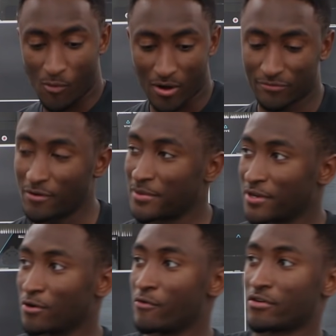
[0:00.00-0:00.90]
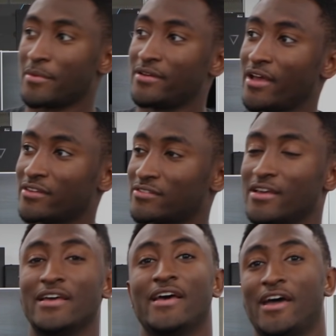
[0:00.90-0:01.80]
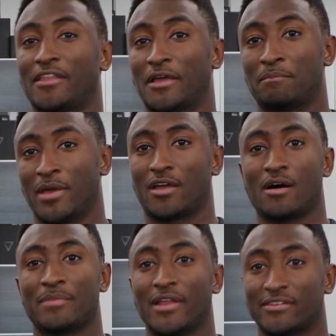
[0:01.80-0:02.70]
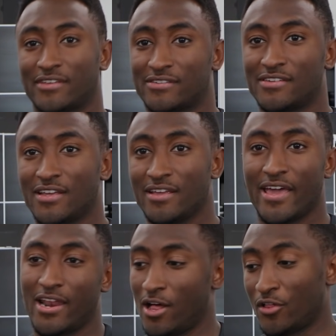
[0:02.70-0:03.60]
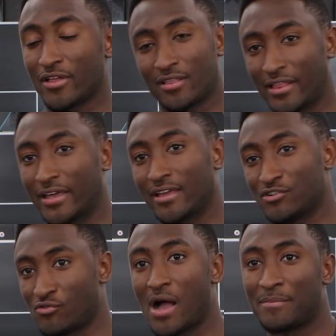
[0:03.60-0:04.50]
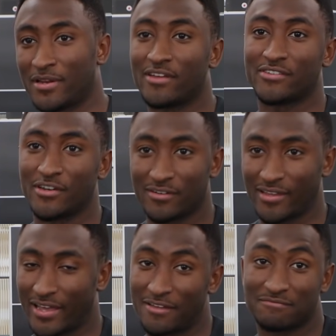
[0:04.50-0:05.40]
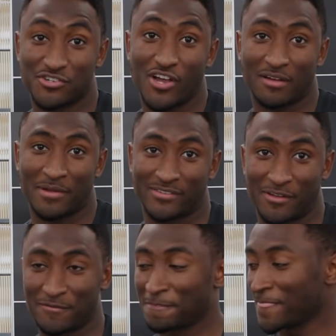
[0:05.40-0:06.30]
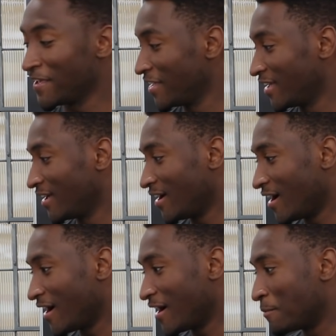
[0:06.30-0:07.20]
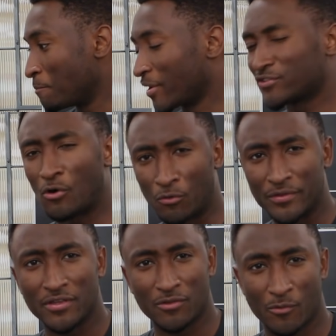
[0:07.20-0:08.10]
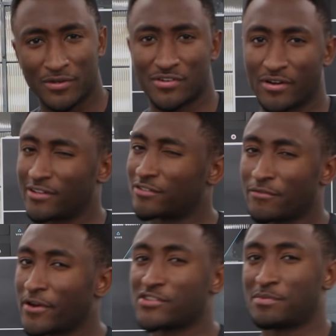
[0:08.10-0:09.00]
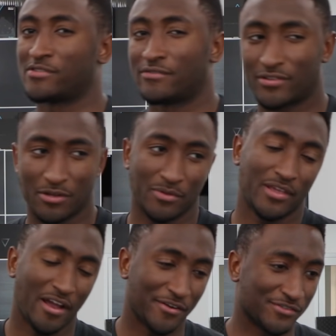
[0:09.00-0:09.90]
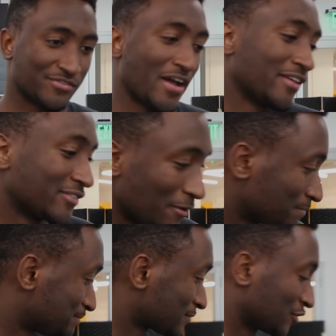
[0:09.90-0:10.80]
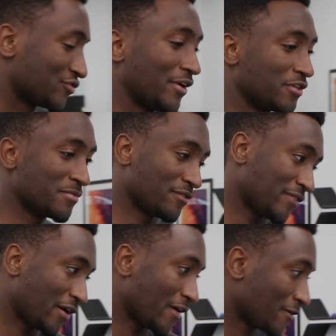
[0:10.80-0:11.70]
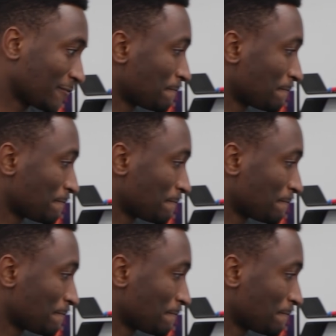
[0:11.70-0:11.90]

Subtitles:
walk from here over to my desk and pick up an SSD, and I'll drop it because I shock myself. Wow. But it's only in the winter, and it's very specifically when the air is dry. So trying the humidifier out.